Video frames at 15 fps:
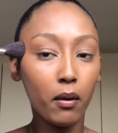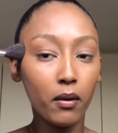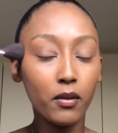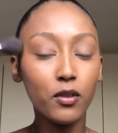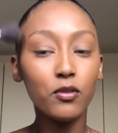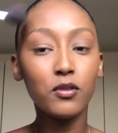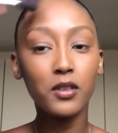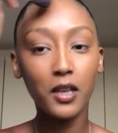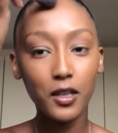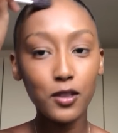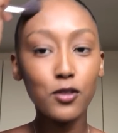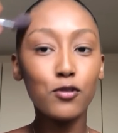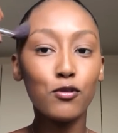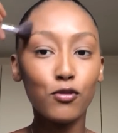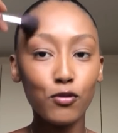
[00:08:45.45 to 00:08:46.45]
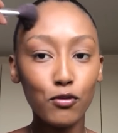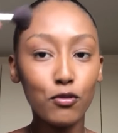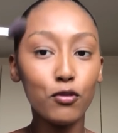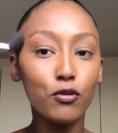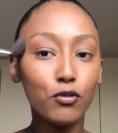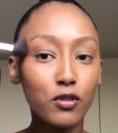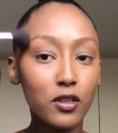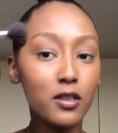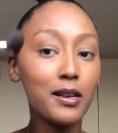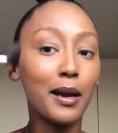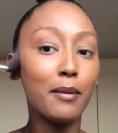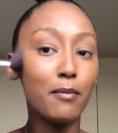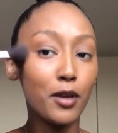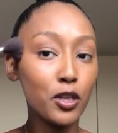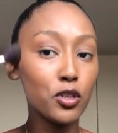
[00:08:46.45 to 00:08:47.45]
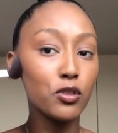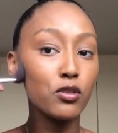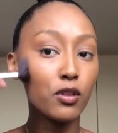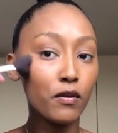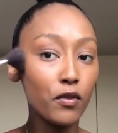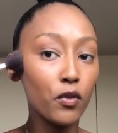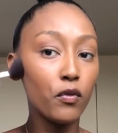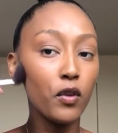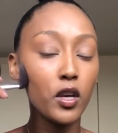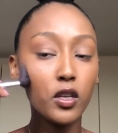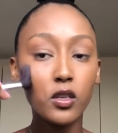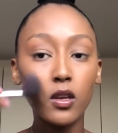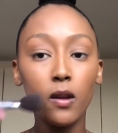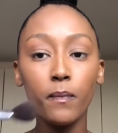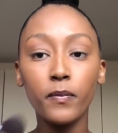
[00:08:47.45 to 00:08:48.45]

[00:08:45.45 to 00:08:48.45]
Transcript: You tend to lose the dimensions of your face.